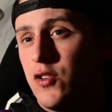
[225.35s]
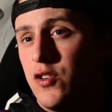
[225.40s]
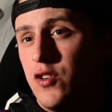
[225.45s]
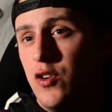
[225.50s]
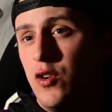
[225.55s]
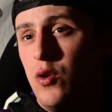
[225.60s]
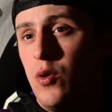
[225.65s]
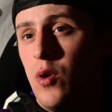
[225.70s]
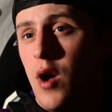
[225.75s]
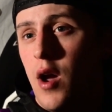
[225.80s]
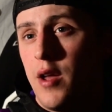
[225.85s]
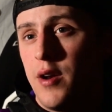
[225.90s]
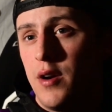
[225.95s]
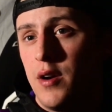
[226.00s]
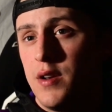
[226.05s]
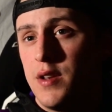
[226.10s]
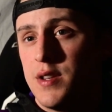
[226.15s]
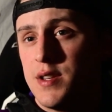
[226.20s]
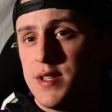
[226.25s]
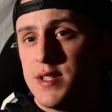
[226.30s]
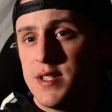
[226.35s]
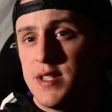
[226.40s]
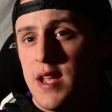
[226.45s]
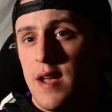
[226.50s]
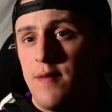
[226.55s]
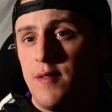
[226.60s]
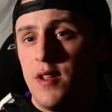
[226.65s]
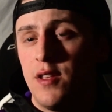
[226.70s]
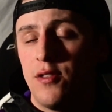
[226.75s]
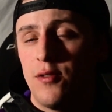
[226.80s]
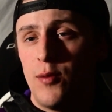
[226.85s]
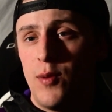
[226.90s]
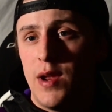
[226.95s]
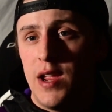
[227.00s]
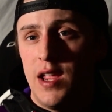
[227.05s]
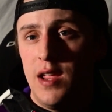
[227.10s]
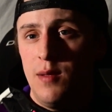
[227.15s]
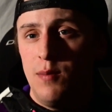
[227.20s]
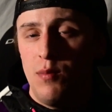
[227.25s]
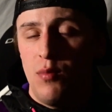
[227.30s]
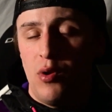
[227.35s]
273.15.